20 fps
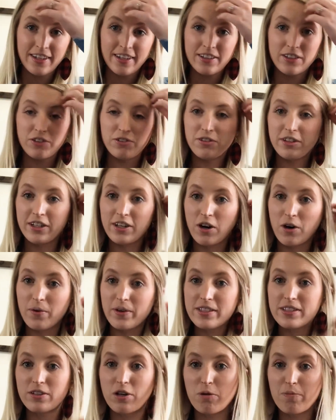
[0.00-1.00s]
you can
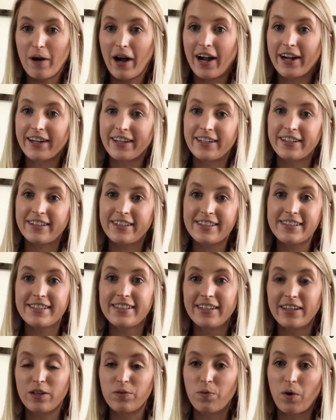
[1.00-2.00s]
always go back and listen
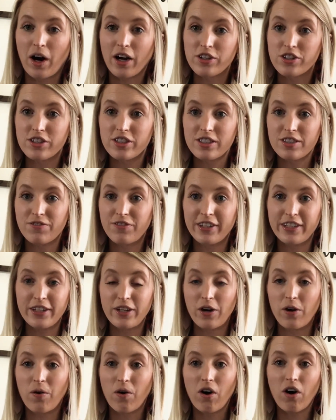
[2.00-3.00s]
and watch this
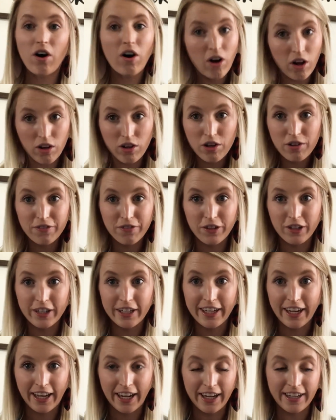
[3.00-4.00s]
video all over
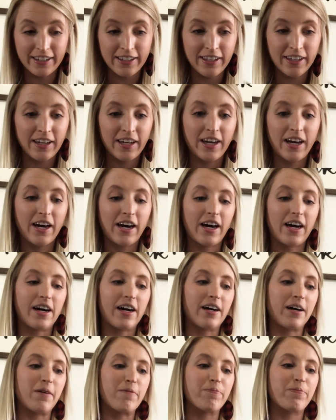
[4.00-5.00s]
again.
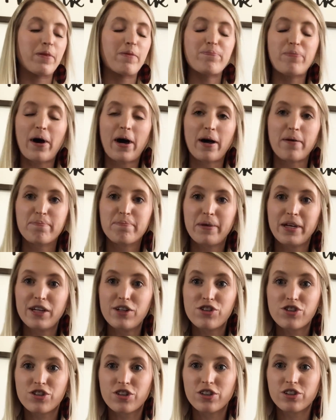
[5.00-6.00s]
But be
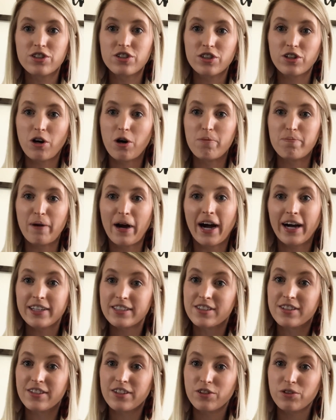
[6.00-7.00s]
sure to go back
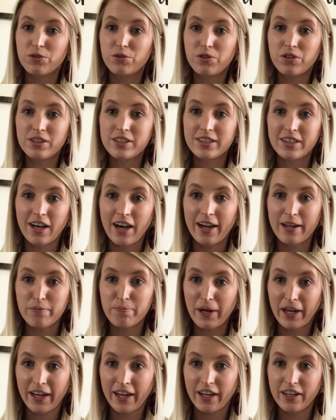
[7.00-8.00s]
to the Google Slide
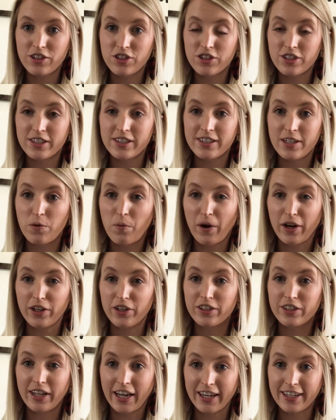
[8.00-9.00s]
page to see what
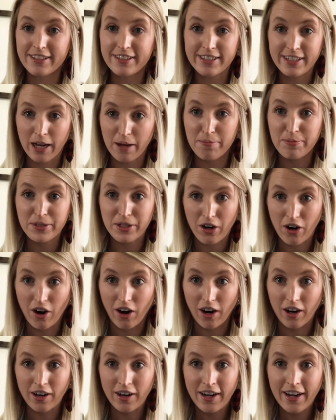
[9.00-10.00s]
your next steps
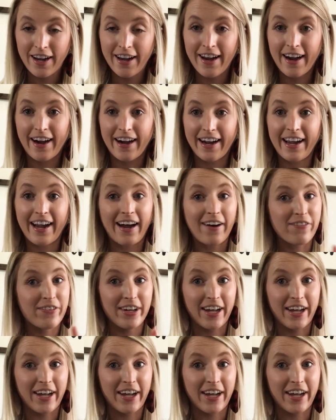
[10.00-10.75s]
are. I have an